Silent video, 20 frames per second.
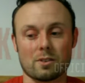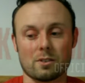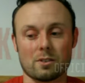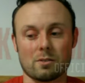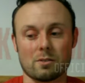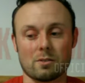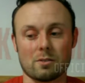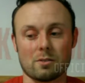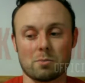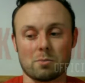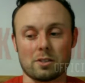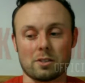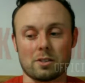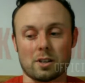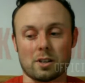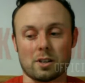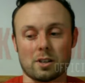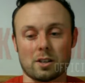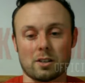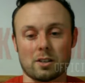But
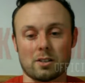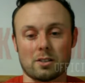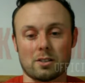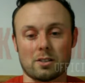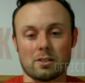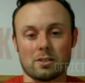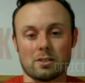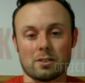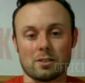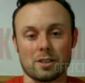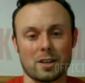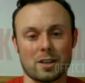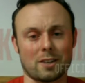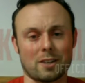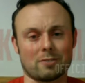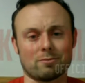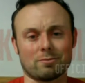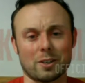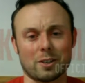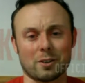yeah.
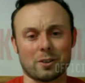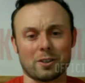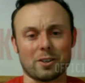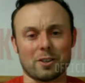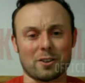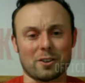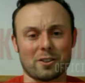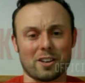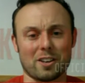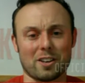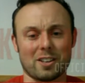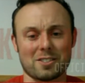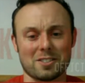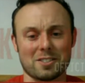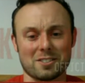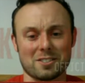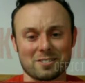Anyway, your thoughts?